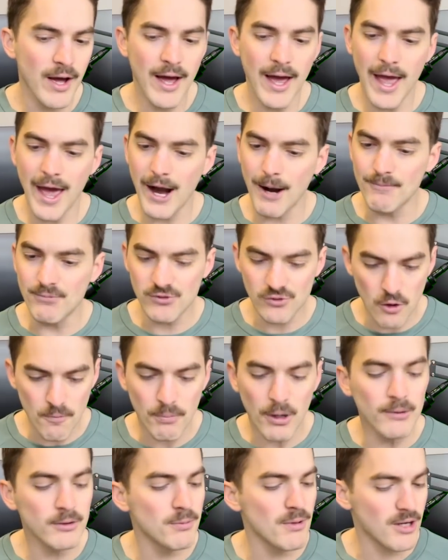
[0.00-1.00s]
and I'm so
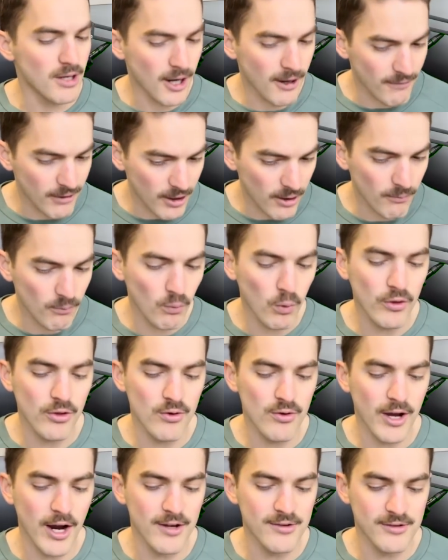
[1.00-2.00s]
pumped to be covering it with you
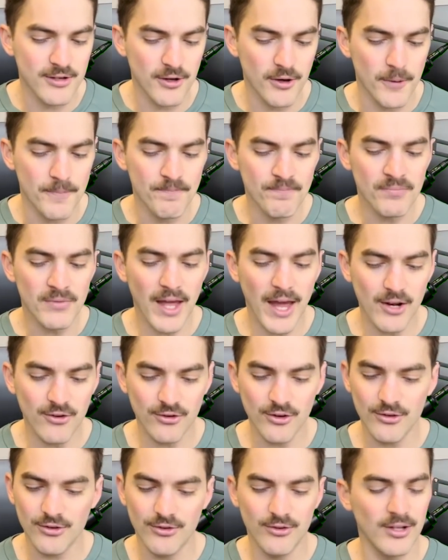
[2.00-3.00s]
guys here and
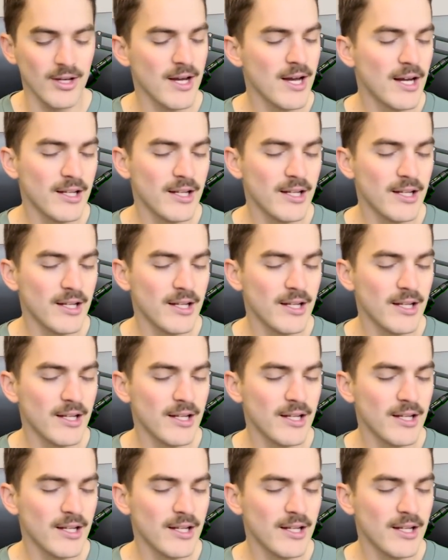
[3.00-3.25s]
just